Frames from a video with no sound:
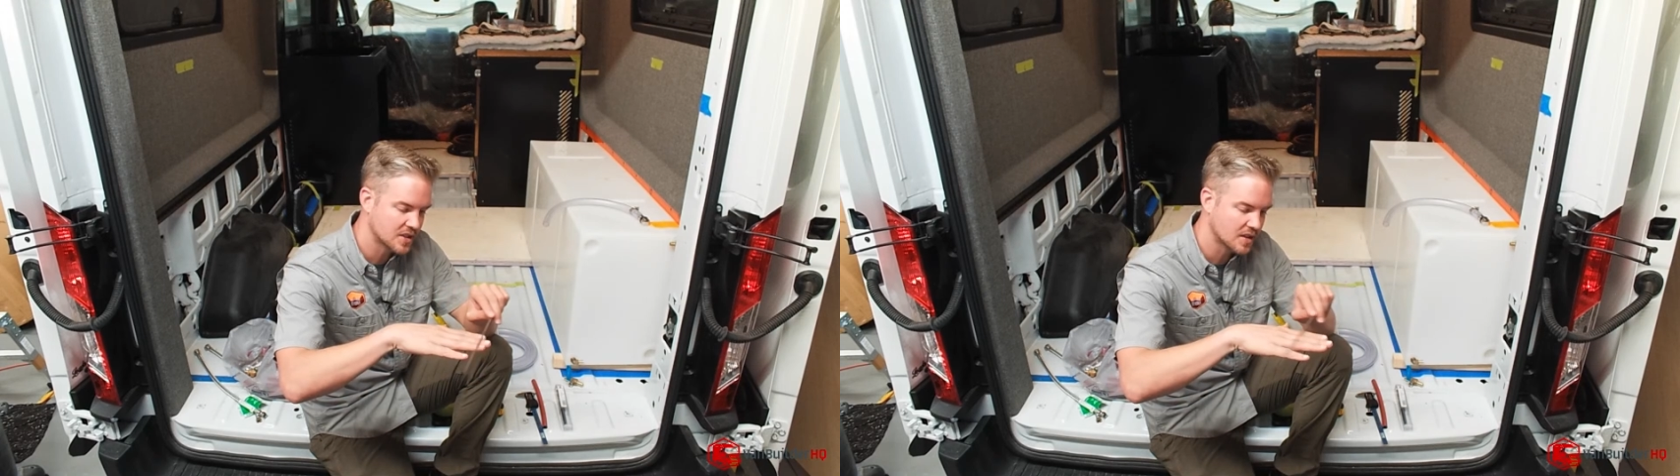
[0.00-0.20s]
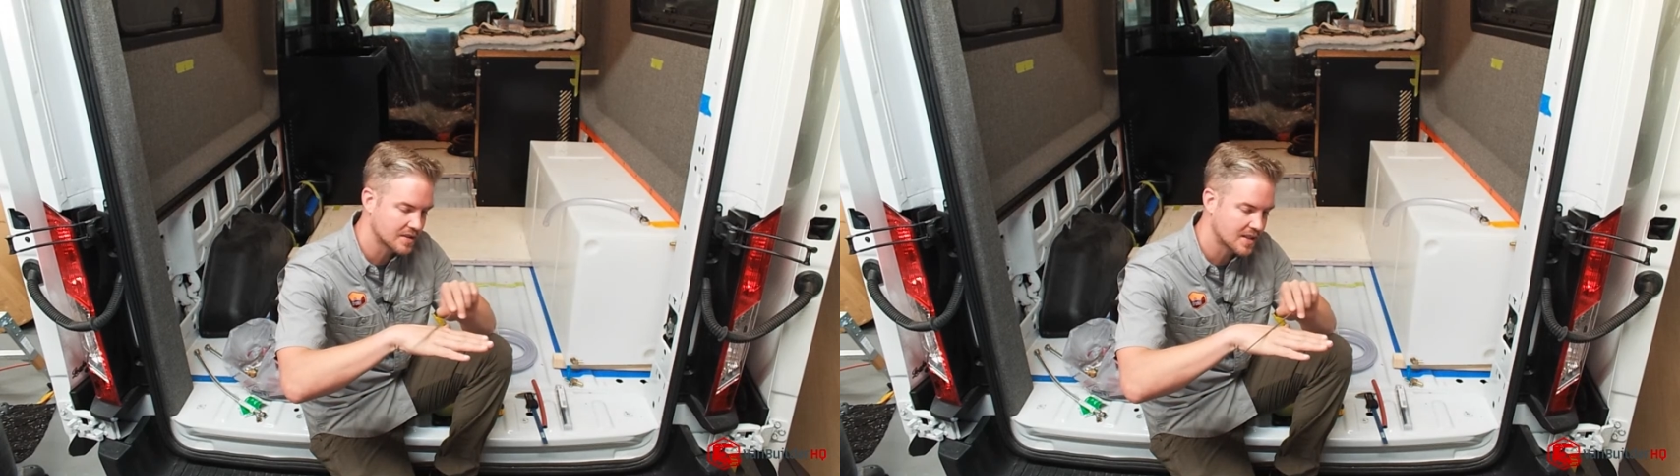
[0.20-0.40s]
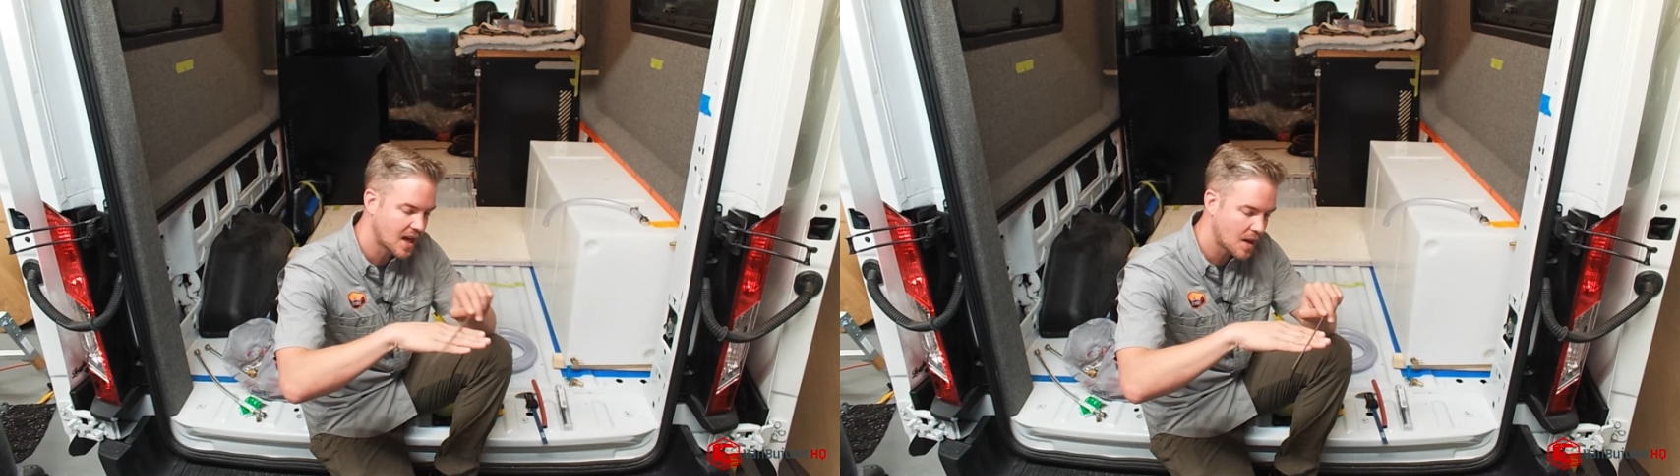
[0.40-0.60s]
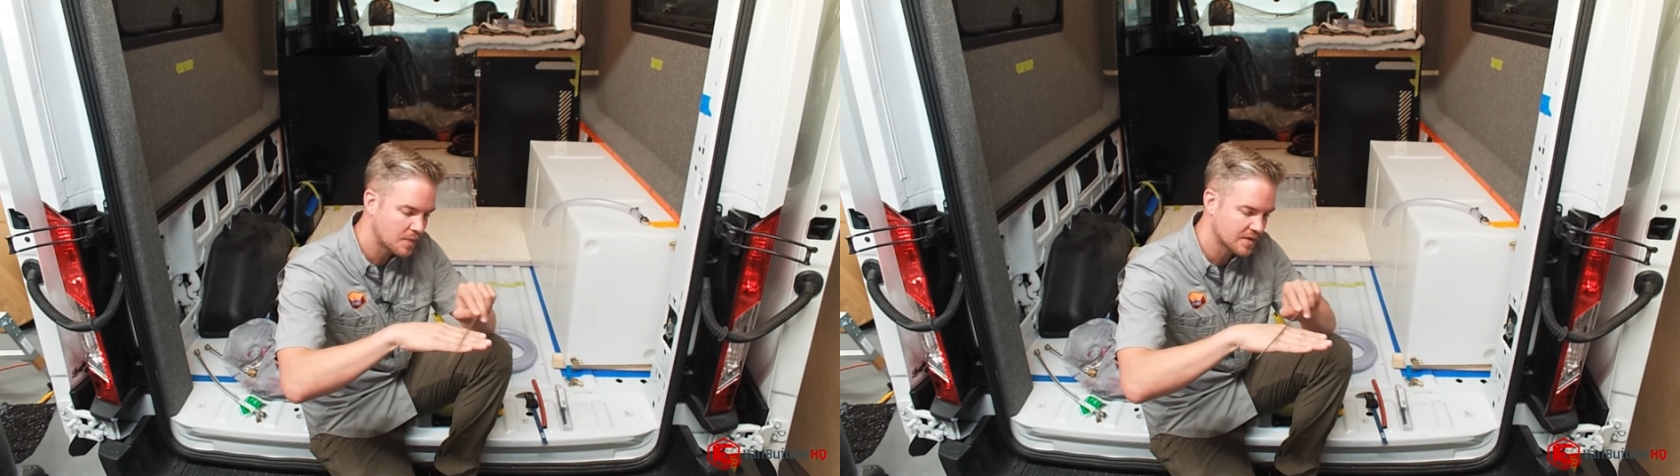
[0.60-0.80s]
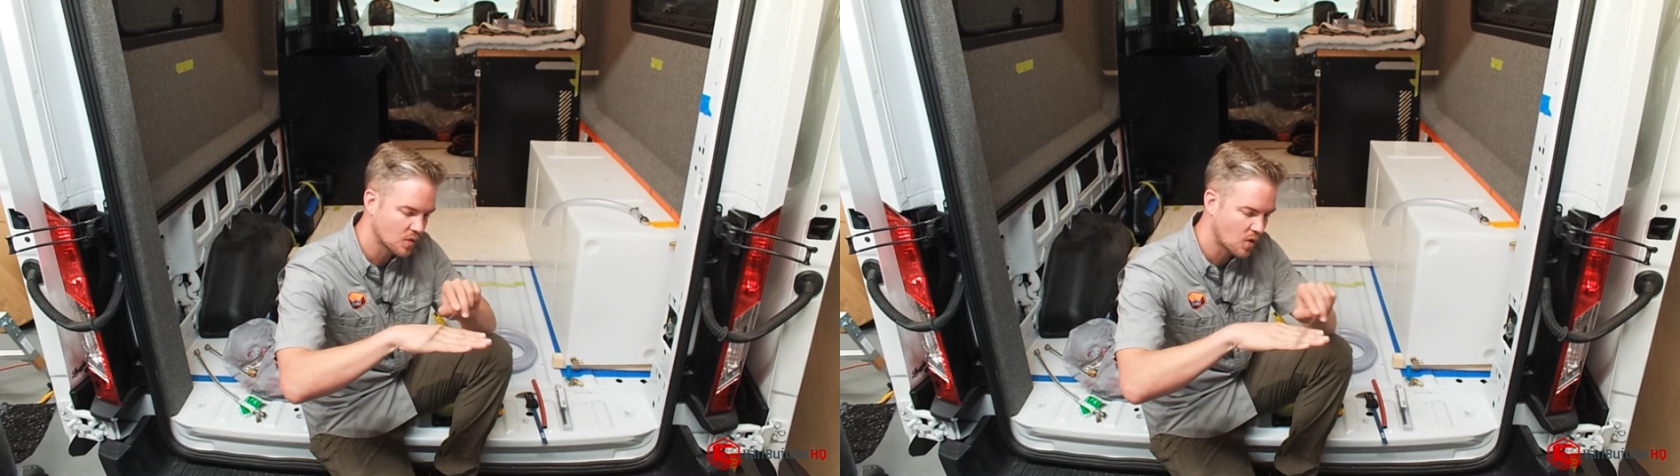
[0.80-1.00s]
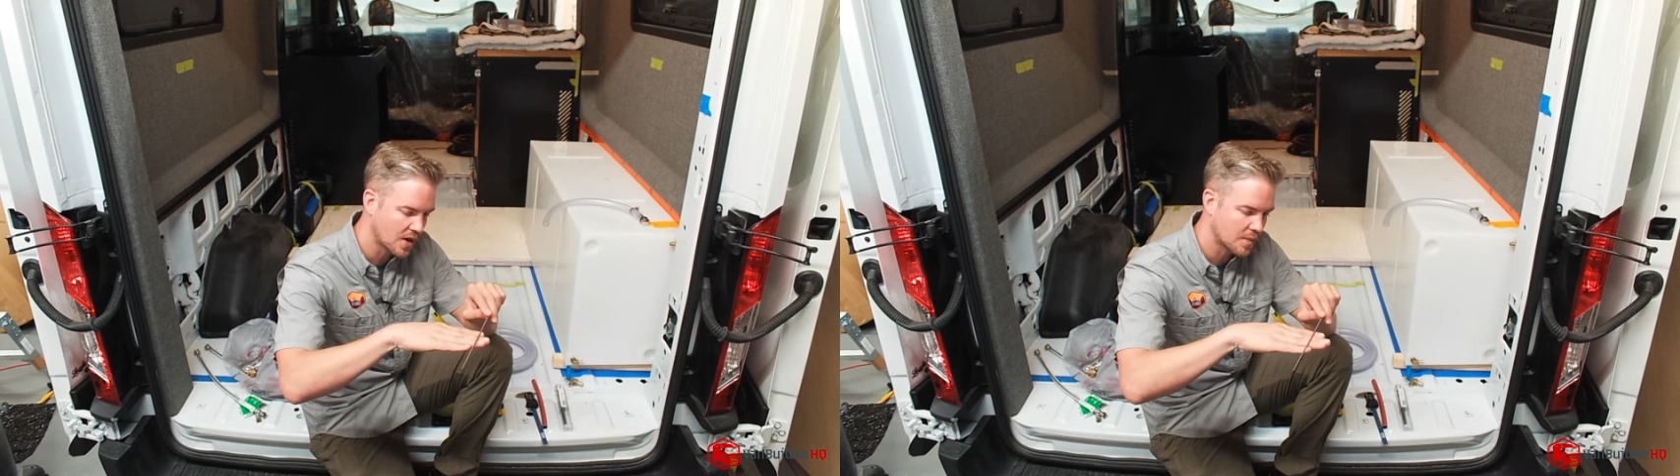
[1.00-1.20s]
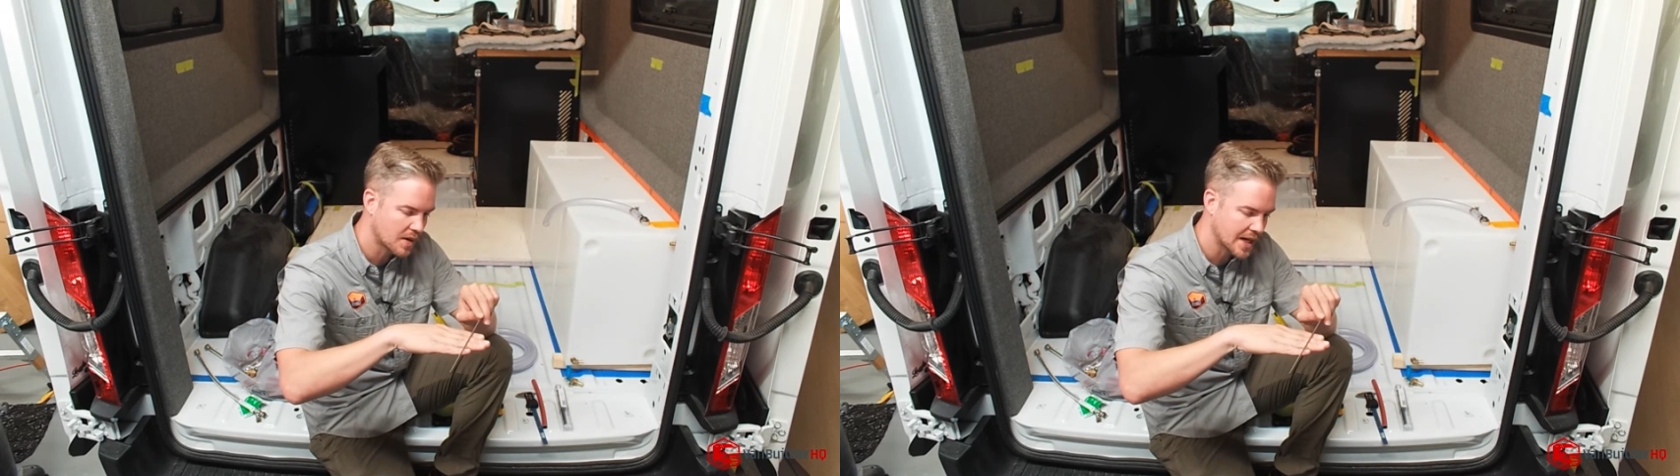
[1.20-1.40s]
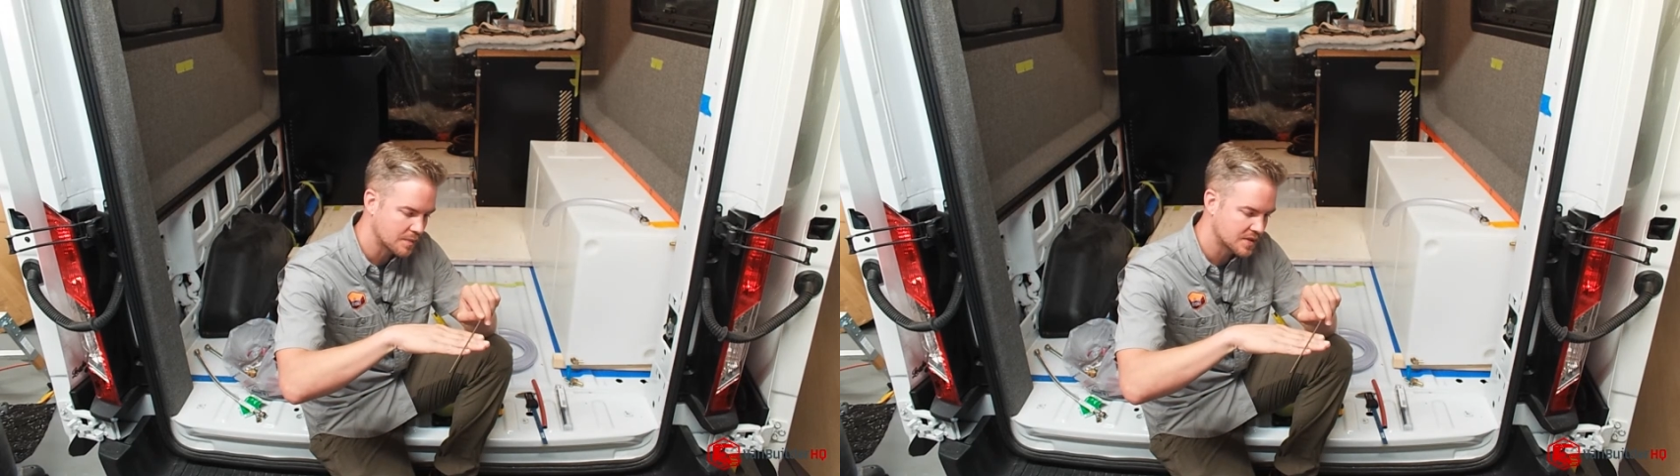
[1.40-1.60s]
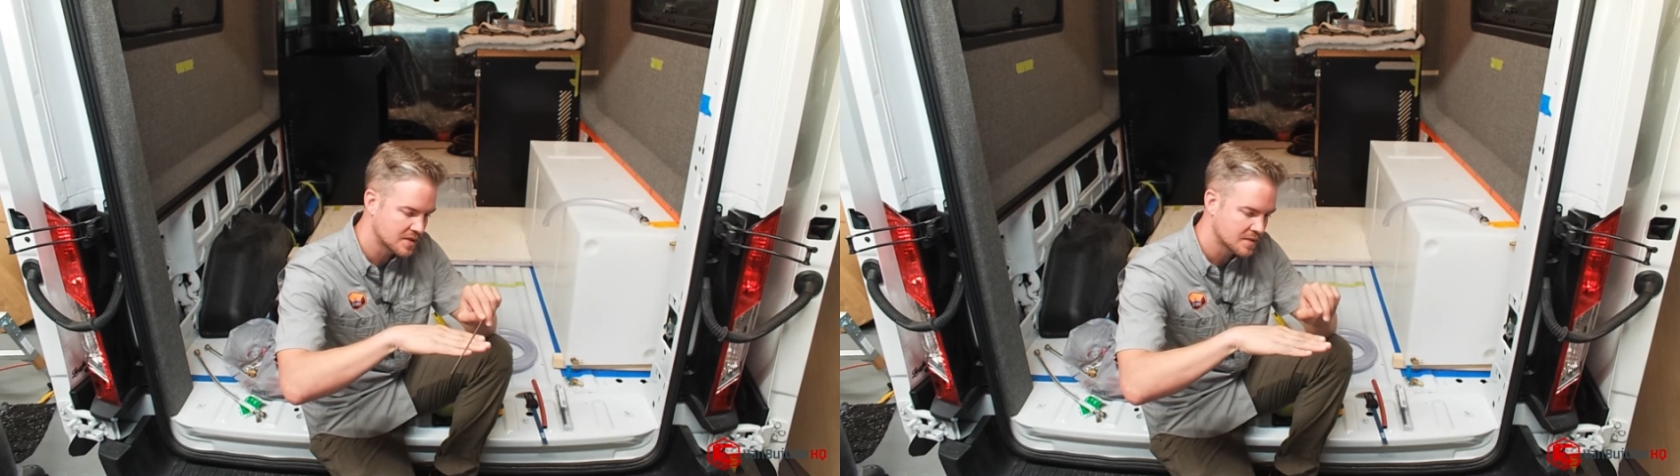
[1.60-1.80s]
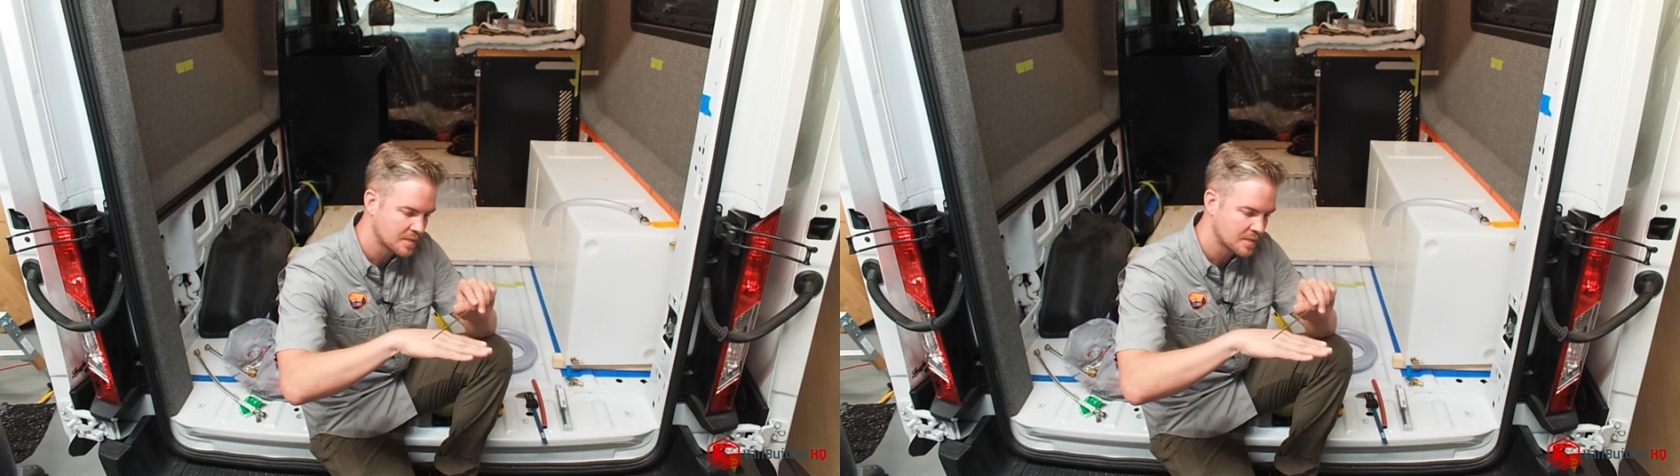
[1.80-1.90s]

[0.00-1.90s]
on top of the water pipes,